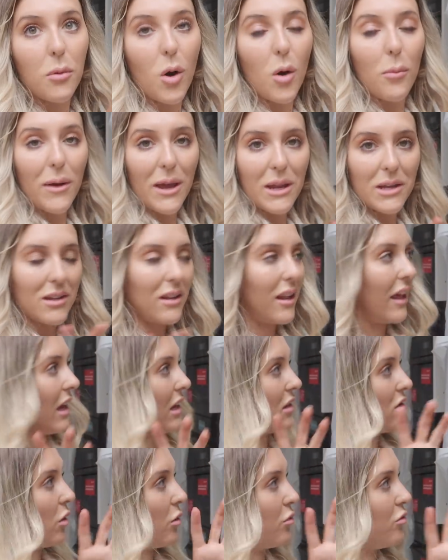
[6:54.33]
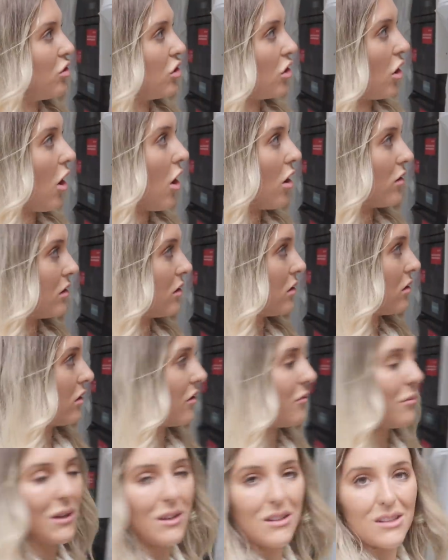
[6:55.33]
pop it into like its own jars and
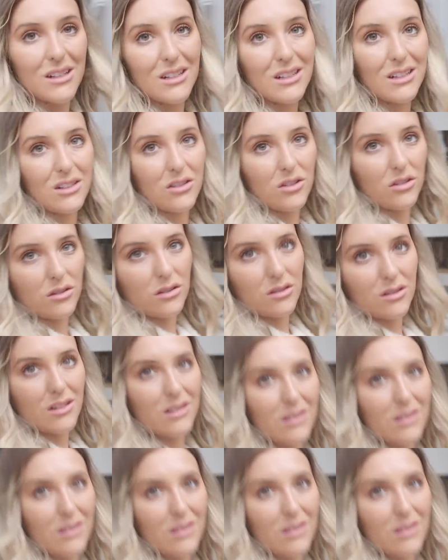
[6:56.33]
stuff, because this is just,